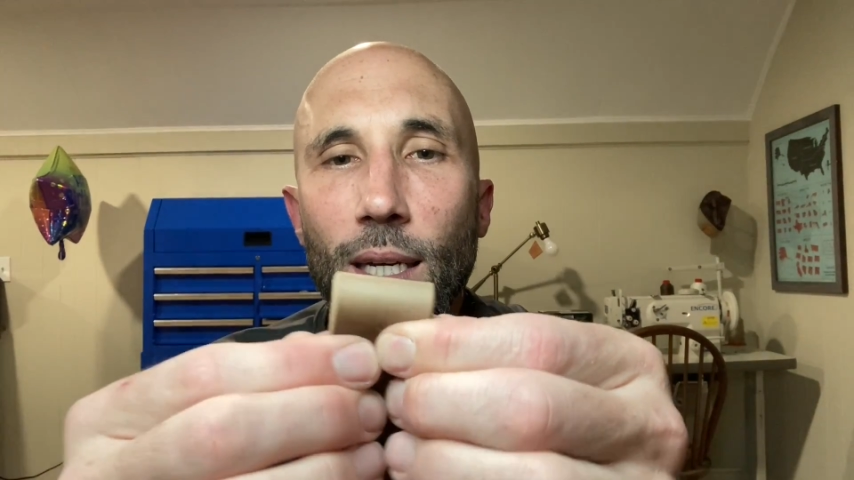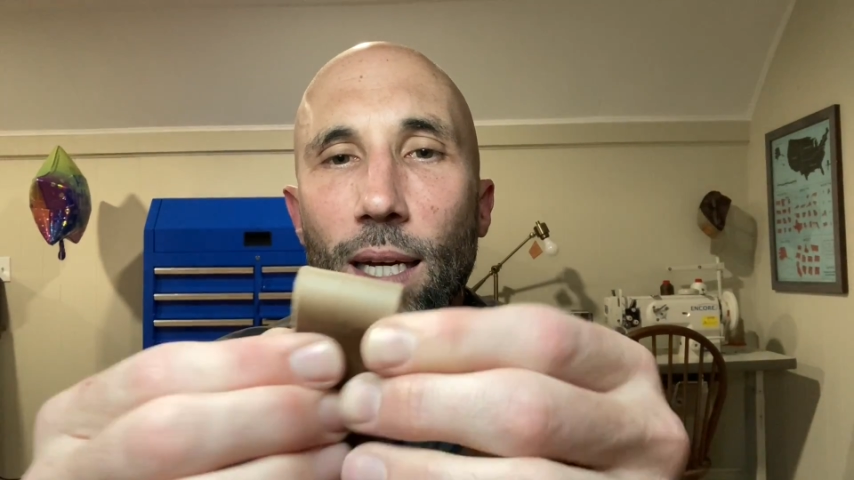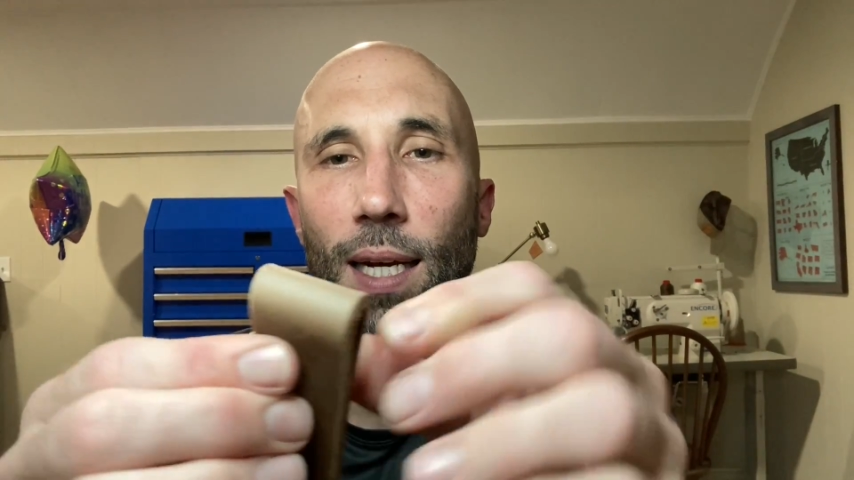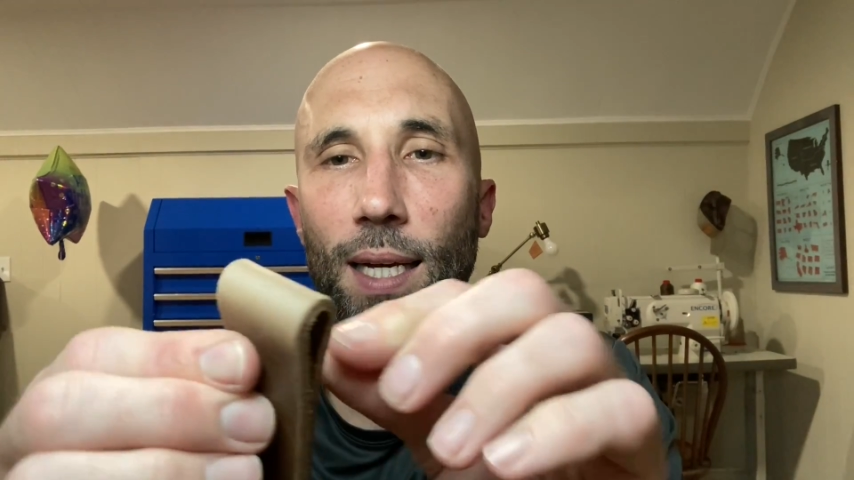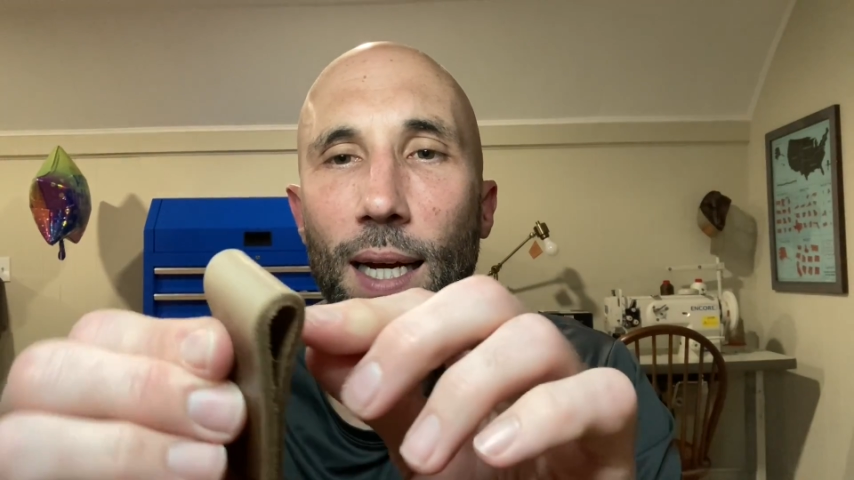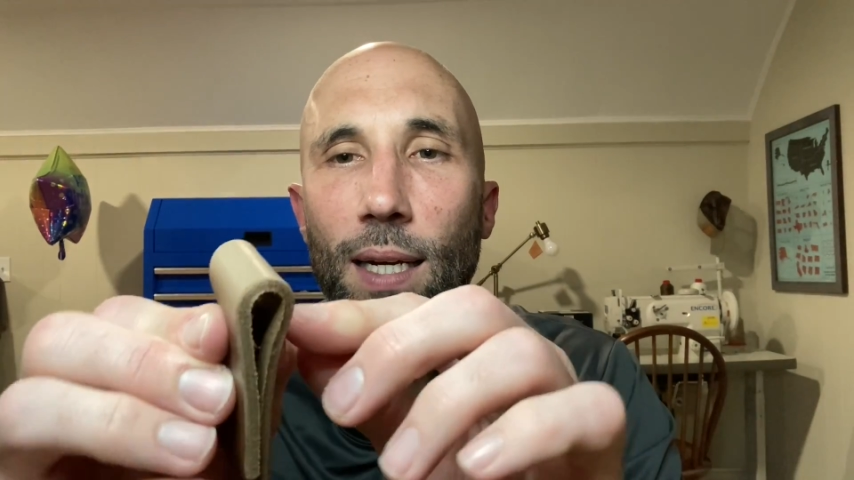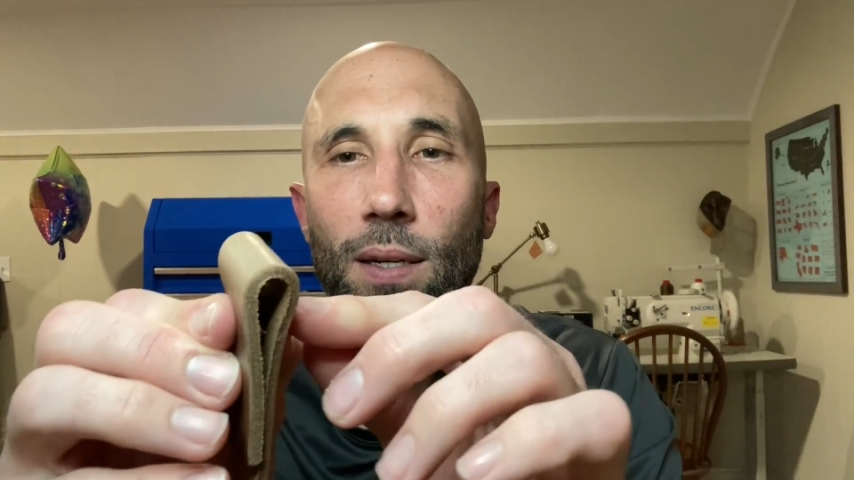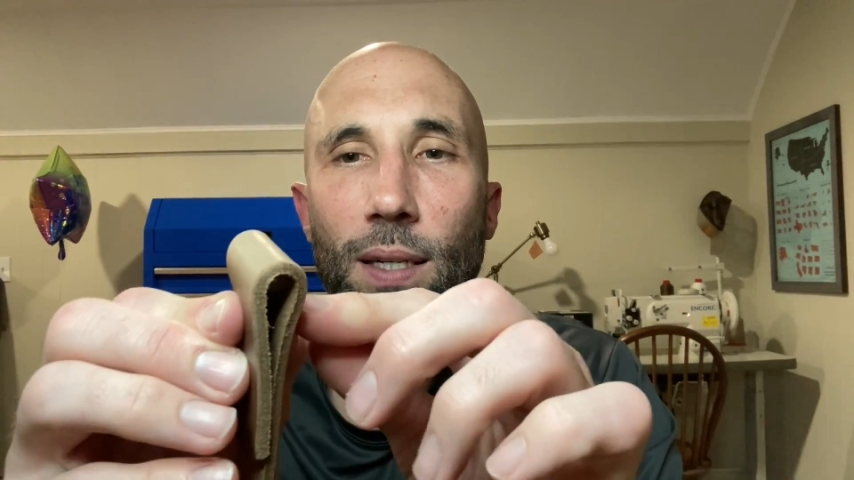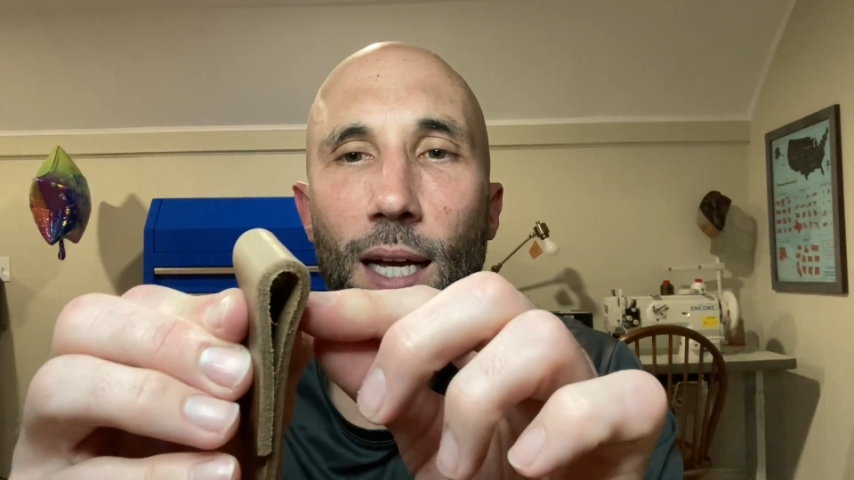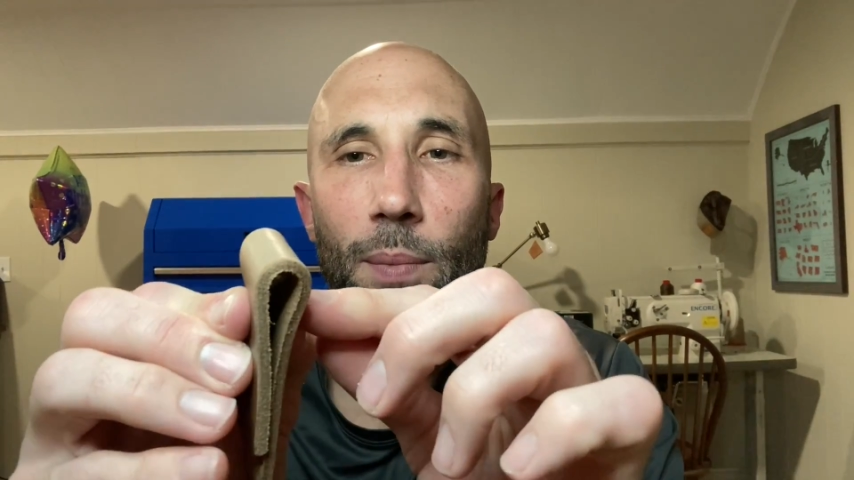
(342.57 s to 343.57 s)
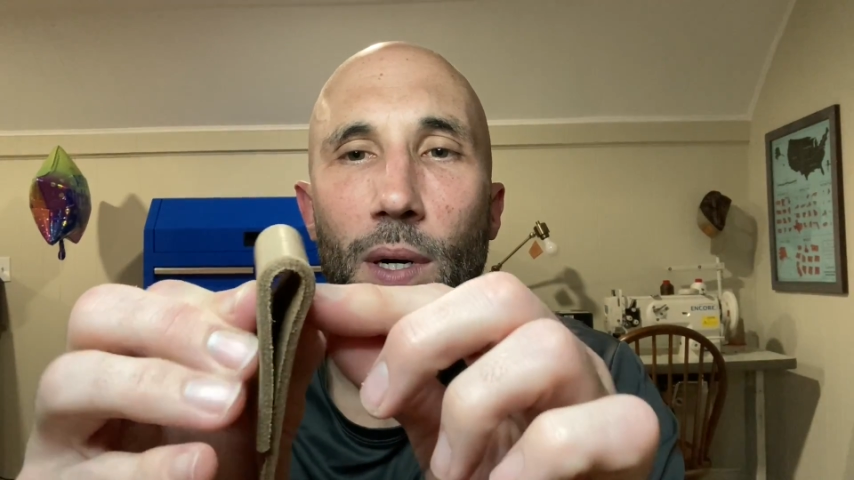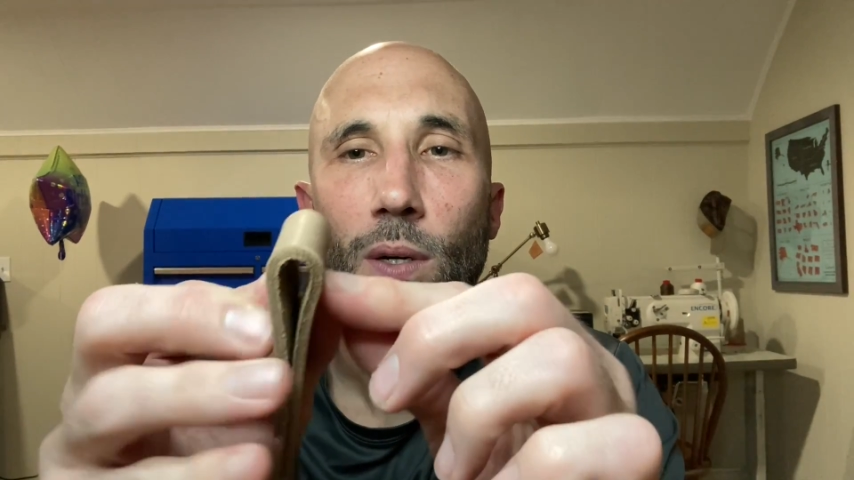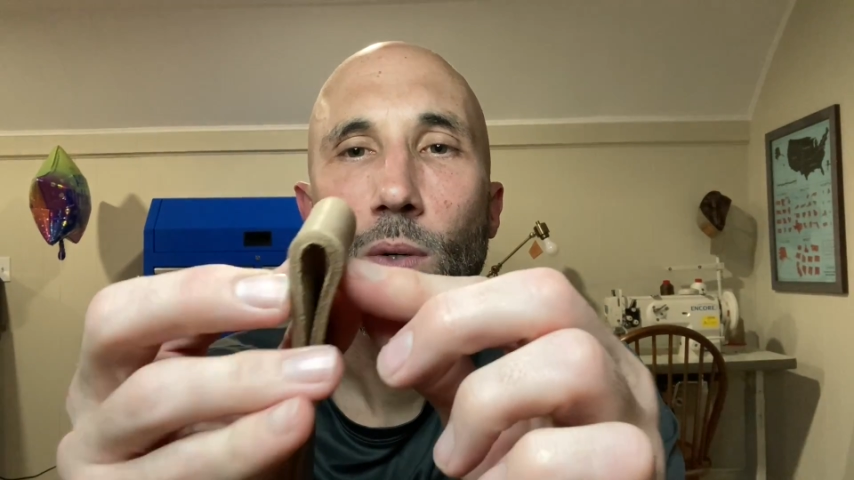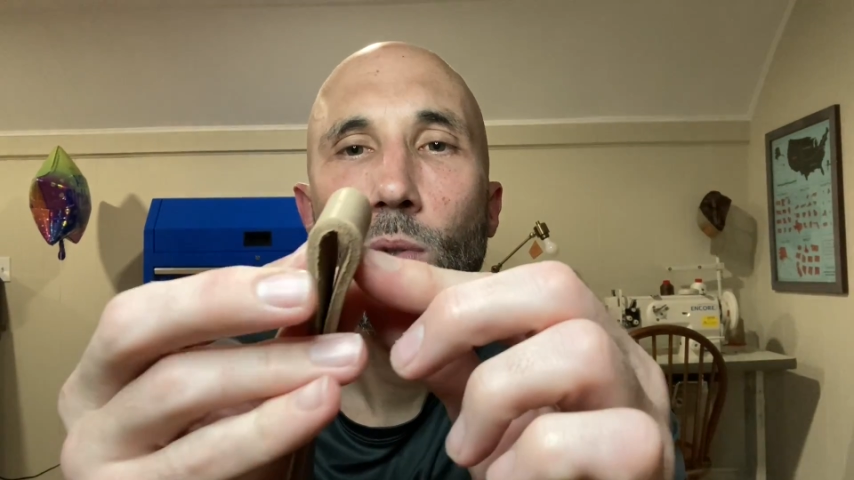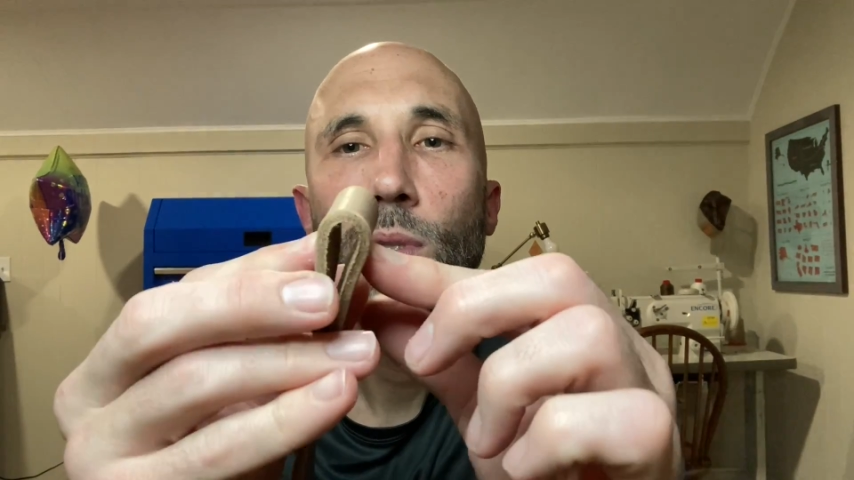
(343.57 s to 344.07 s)
and I kind of already got my
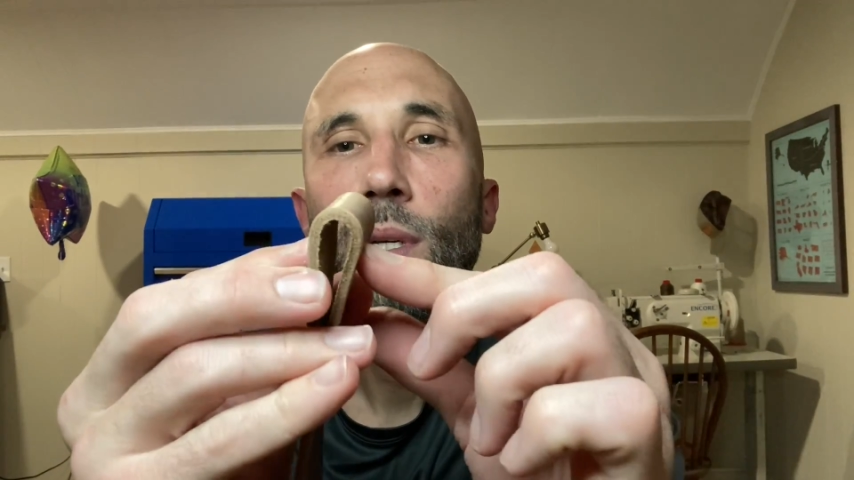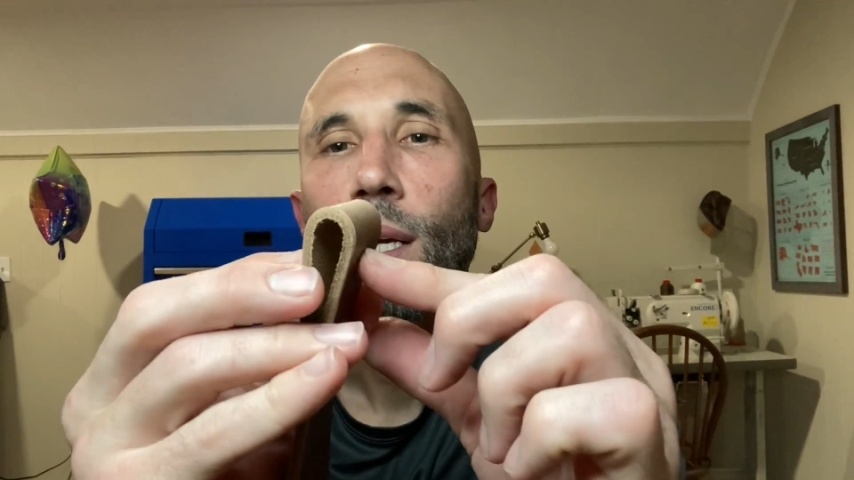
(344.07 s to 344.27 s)
holes.